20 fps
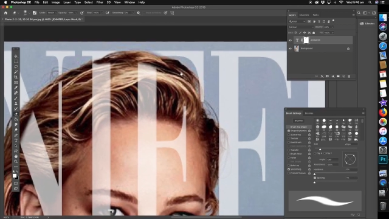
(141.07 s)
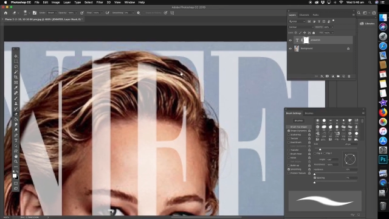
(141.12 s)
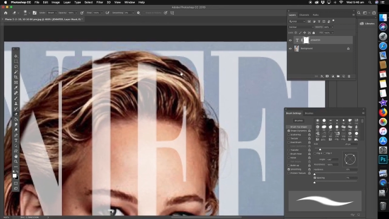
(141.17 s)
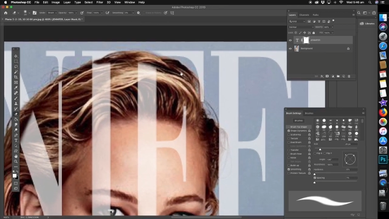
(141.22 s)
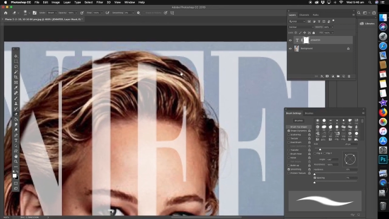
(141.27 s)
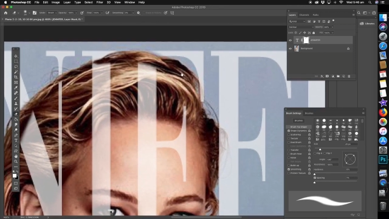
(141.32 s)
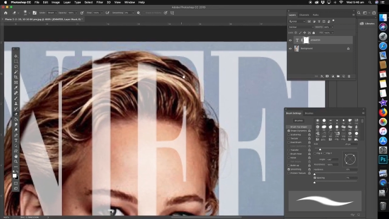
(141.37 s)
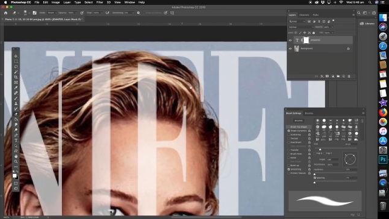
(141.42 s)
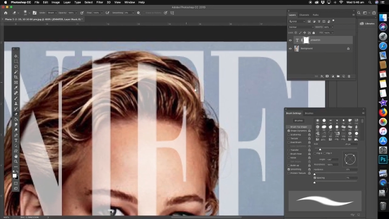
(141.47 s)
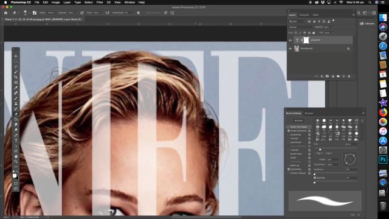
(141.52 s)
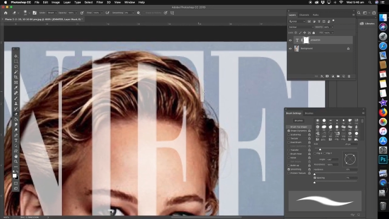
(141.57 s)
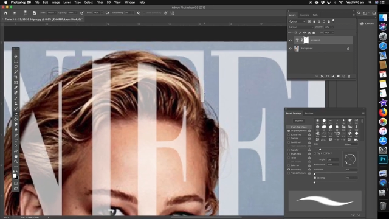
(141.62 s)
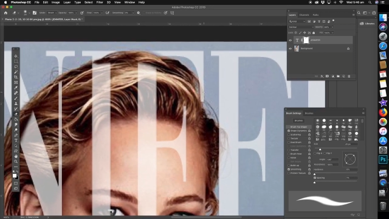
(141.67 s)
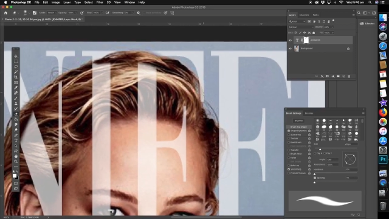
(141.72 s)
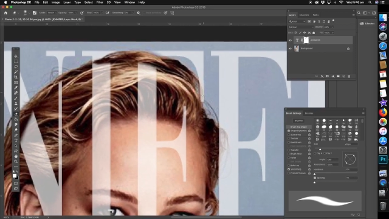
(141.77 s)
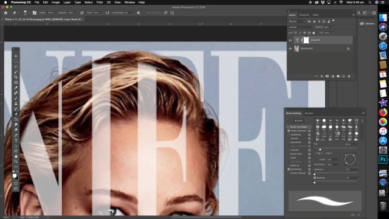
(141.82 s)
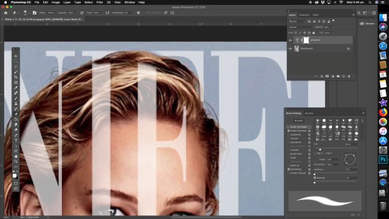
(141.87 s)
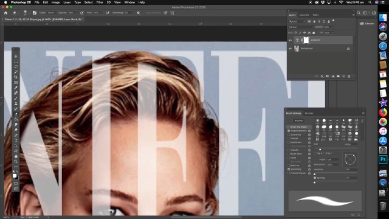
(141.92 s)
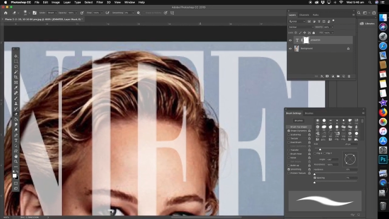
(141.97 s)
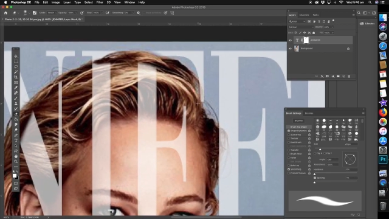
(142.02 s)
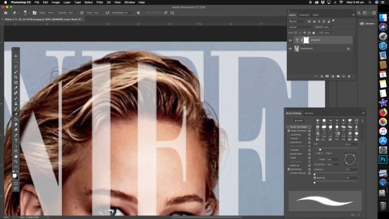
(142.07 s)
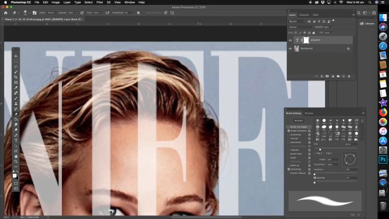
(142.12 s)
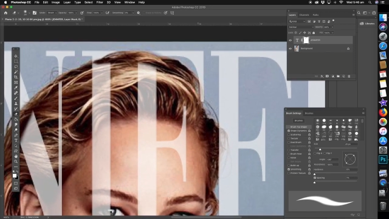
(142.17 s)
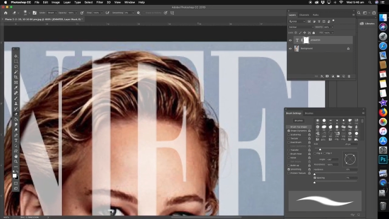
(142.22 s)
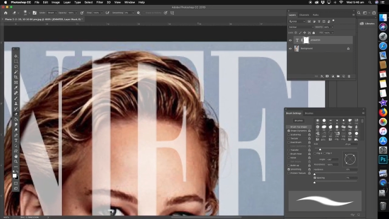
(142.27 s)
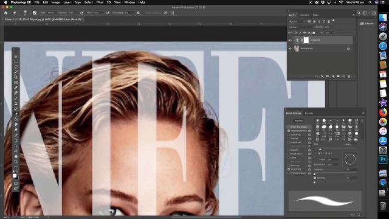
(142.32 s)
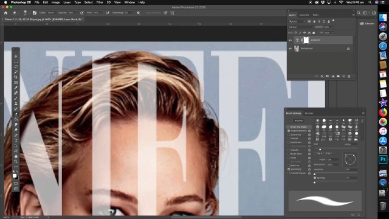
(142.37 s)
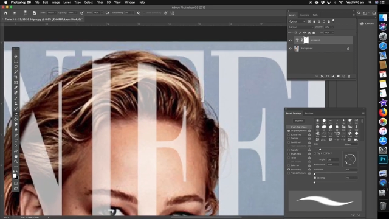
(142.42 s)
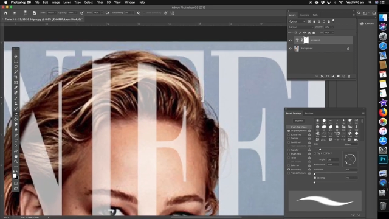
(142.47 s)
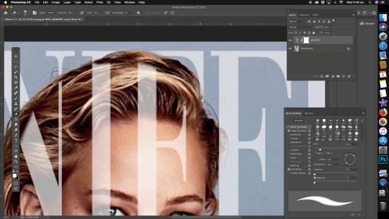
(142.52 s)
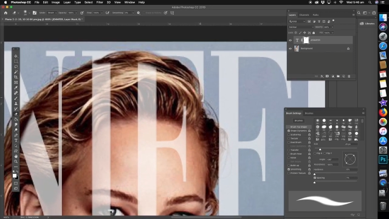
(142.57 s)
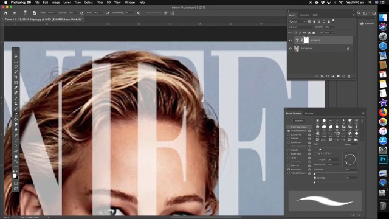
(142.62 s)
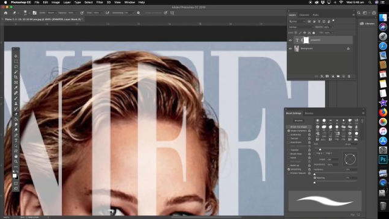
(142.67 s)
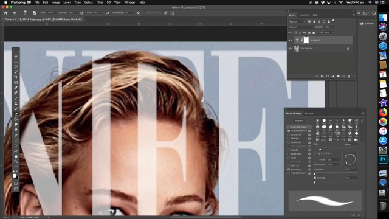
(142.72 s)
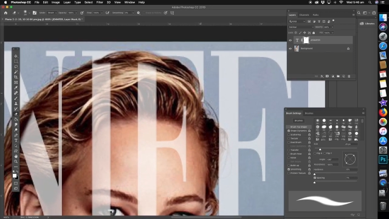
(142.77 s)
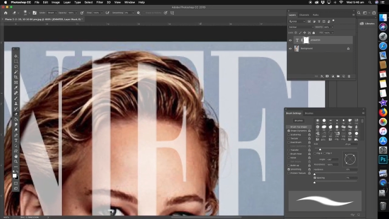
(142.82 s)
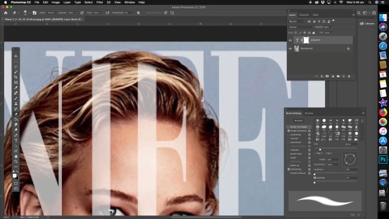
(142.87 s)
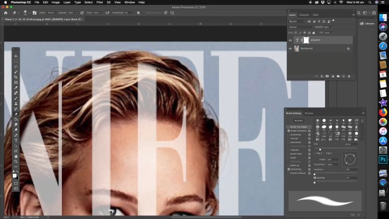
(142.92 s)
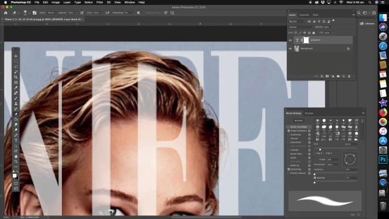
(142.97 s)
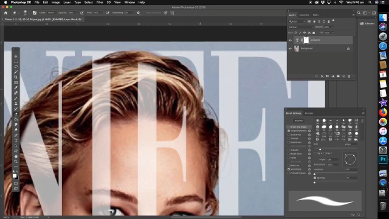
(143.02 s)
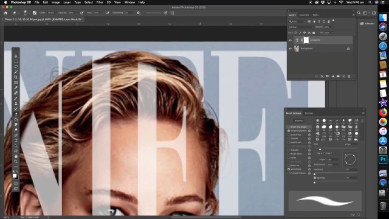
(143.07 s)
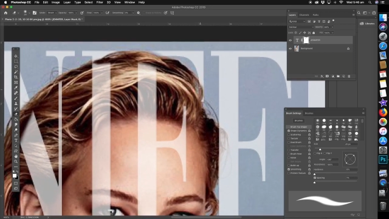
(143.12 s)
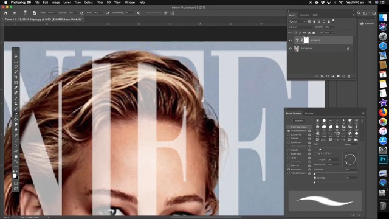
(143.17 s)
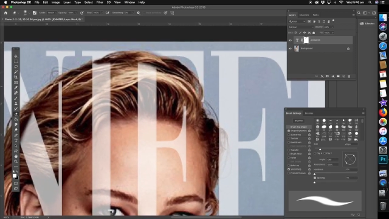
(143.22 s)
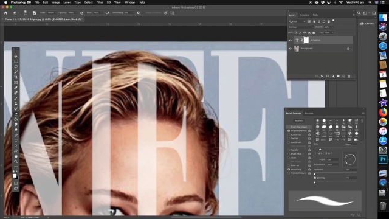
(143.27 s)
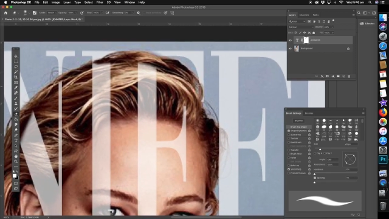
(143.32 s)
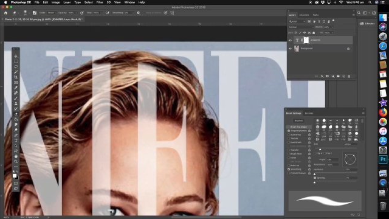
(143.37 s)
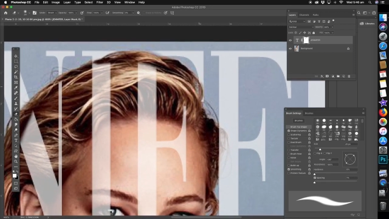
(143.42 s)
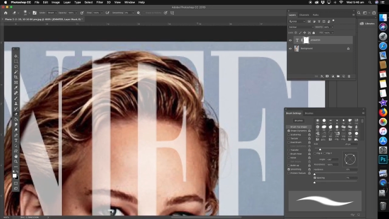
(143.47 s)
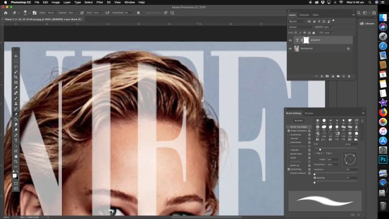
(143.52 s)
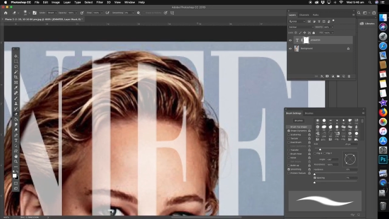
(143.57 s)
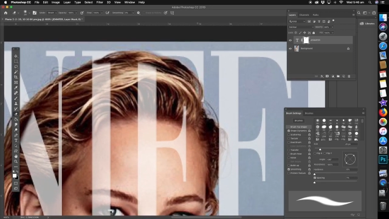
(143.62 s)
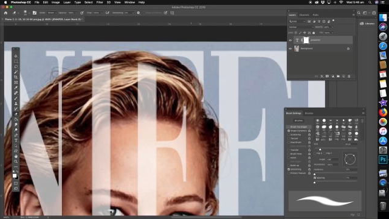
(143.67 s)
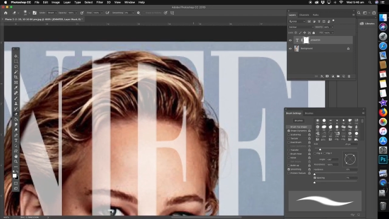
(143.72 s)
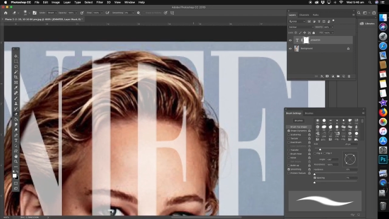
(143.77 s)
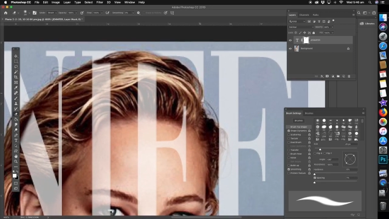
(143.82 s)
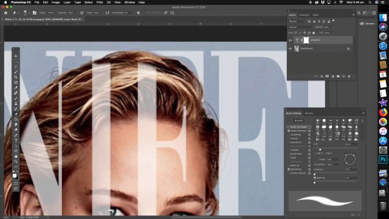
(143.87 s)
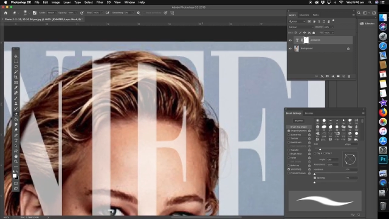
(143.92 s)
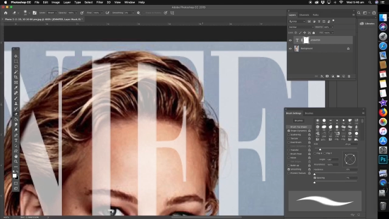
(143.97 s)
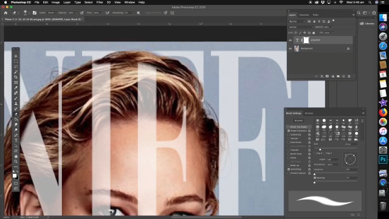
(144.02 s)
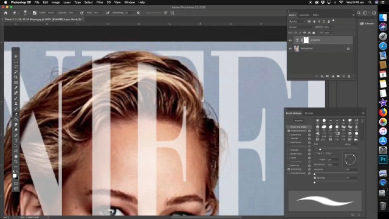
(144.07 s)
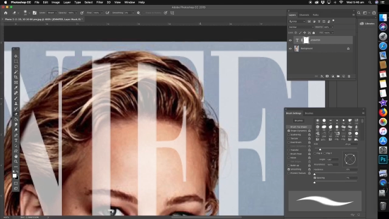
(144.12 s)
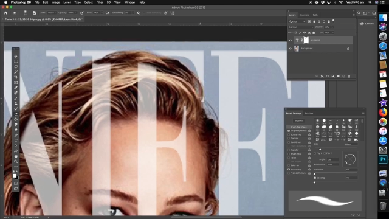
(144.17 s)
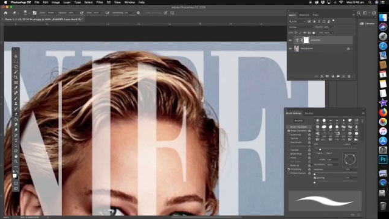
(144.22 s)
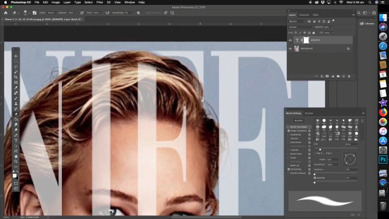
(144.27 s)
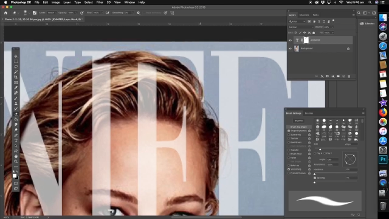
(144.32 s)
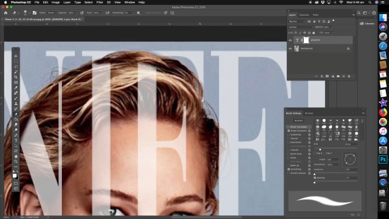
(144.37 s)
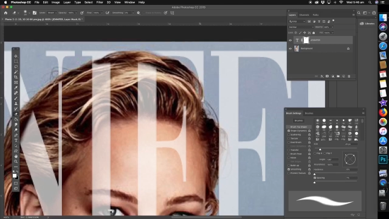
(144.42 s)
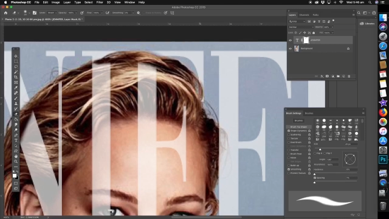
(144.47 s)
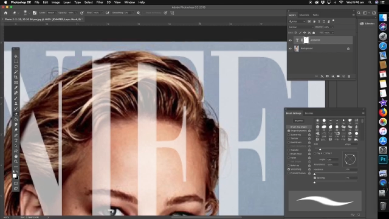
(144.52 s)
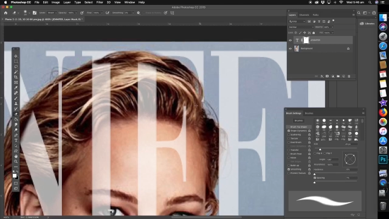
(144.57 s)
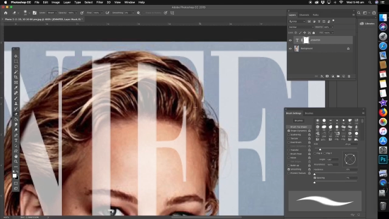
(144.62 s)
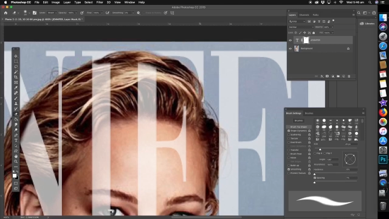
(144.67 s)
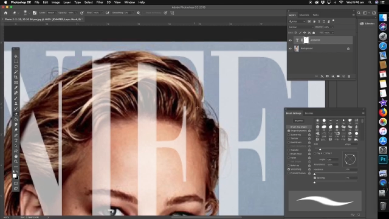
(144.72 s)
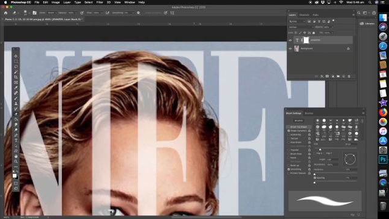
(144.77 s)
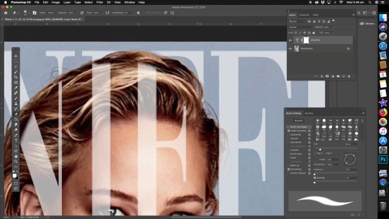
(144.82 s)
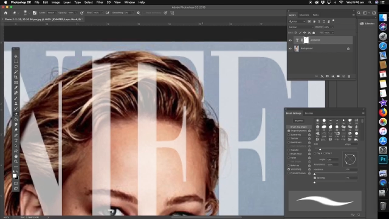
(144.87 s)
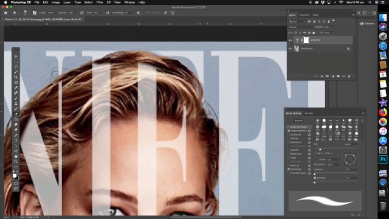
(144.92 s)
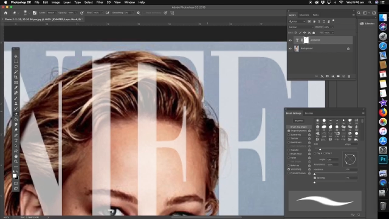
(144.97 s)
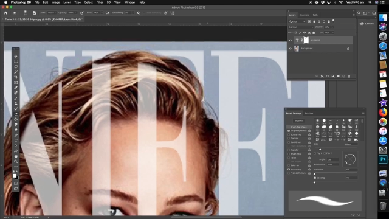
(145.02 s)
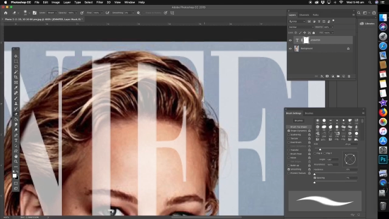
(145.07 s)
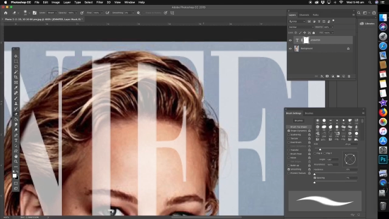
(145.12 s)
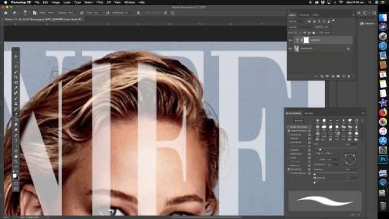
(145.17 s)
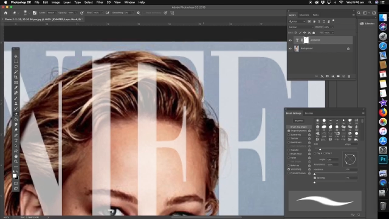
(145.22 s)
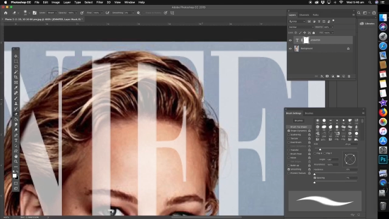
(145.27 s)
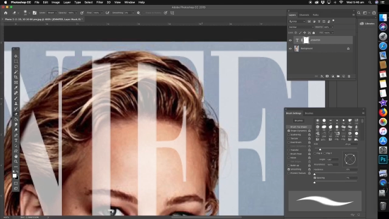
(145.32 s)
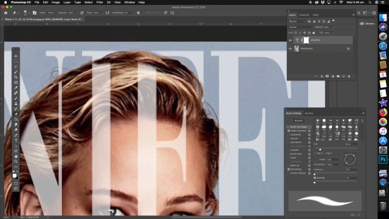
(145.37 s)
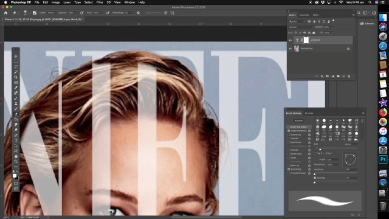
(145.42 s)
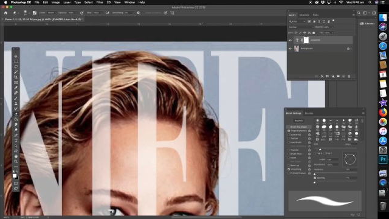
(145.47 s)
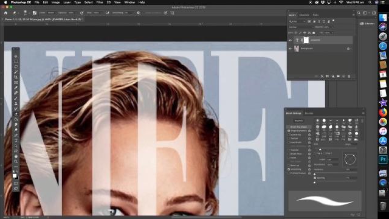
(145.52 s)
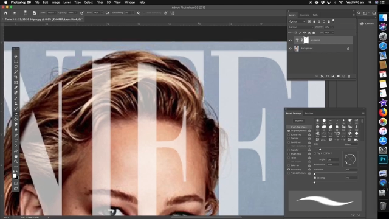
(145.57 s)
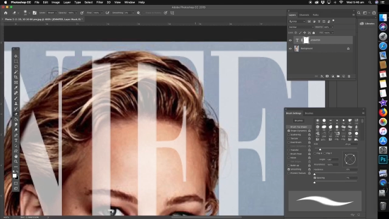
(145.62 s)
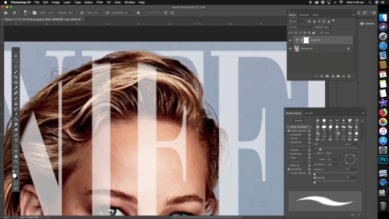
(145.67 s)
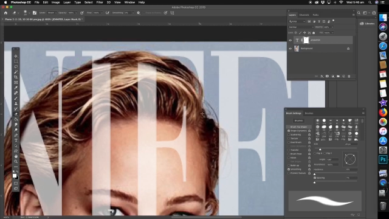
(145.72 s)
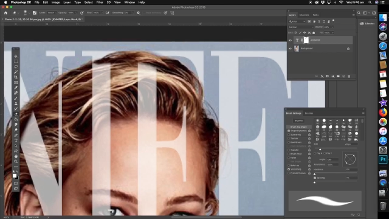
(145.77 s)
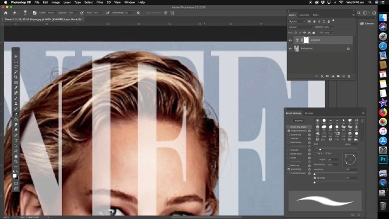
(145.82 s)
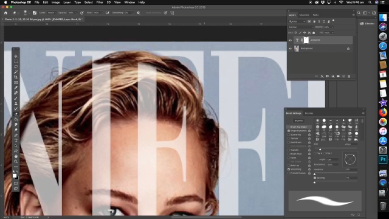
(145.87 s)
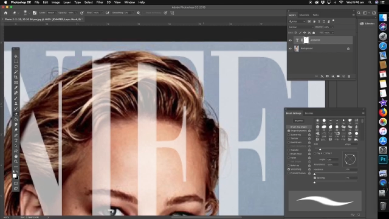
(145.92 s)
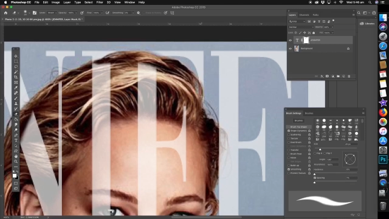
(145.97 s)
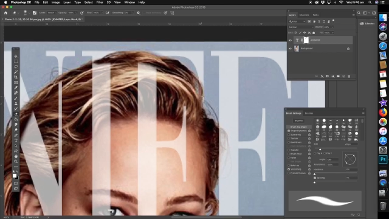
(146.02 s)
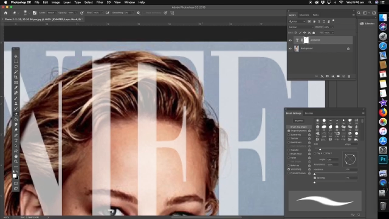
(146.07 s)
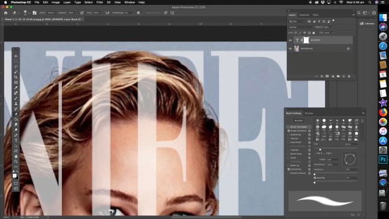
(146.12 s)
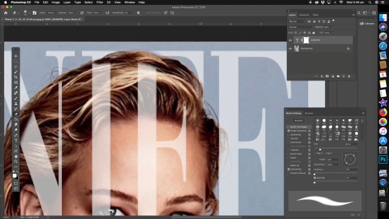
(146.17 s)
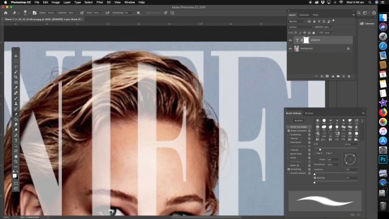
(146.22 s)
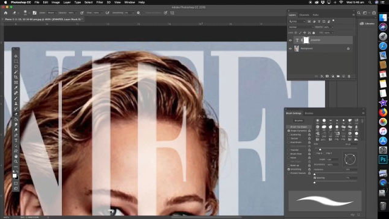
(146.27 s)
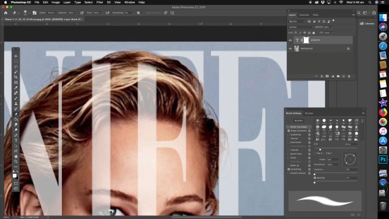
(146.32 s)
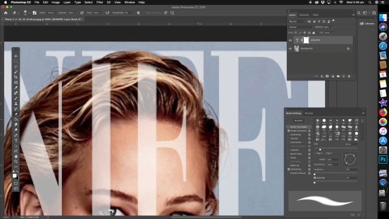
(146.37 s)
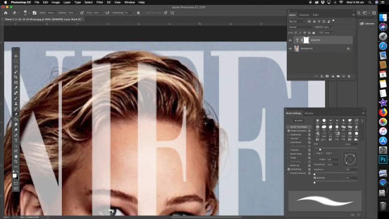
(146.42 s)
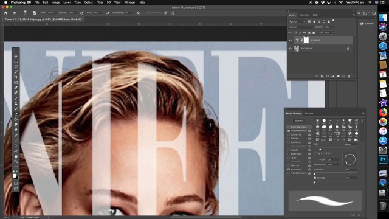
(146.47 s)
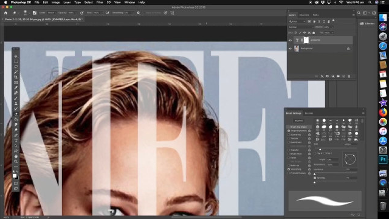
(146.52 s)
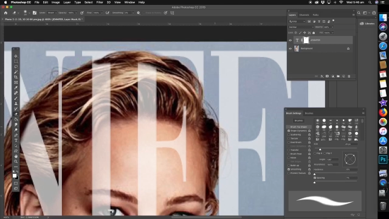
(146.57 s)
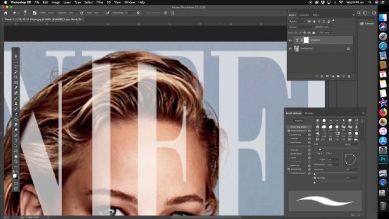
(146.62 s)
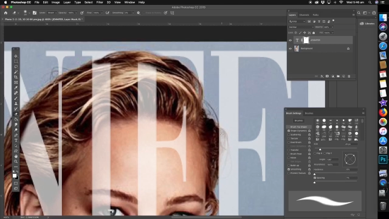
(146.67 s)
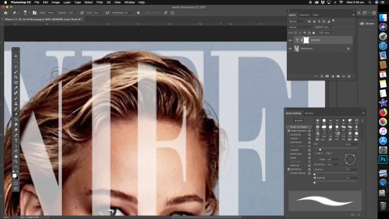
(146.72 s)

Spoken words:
No face is visible, so there are no lips to read.